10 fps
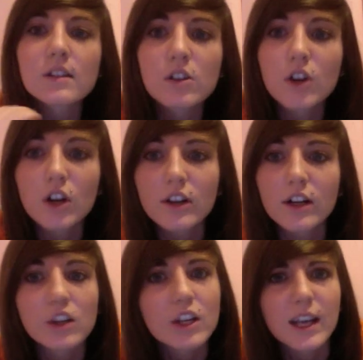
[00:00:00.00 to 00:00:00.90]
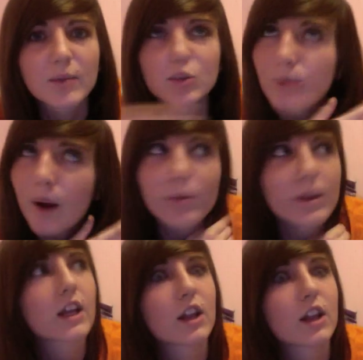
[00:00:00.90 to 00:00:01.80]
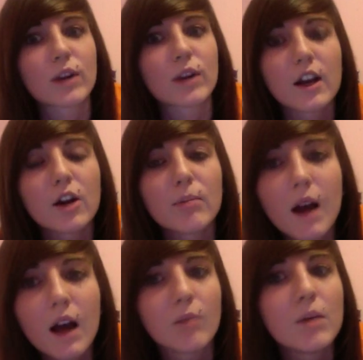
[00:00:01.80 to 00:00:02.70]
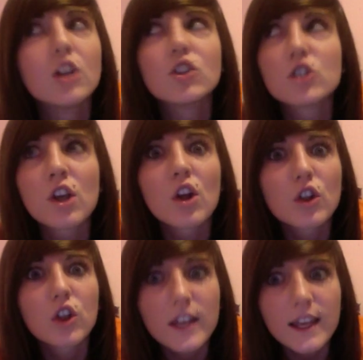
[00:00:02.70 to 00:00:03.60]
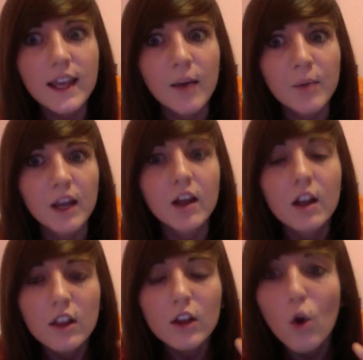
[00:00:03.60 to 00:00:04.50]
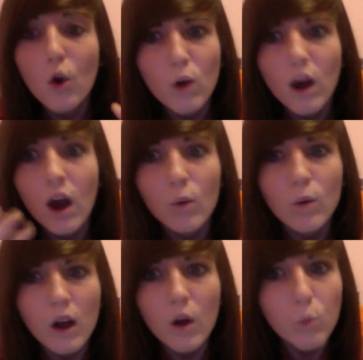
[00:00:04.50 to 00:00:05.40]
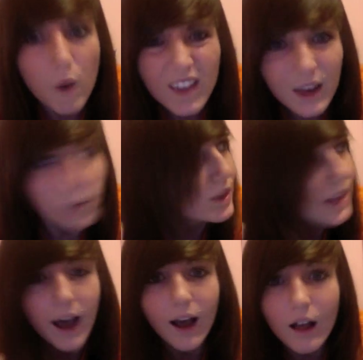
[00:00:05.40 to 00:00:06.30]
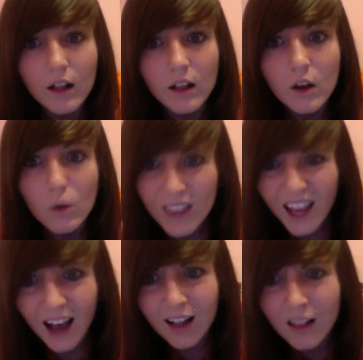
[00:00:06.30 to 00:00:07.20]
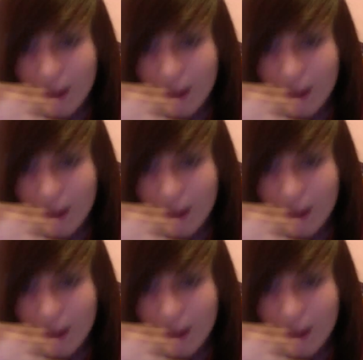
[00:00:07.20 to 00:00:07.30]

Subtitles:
little girl there looking at me. She's probably like 3, and her mom just looking at me like, what the hell? What the hell?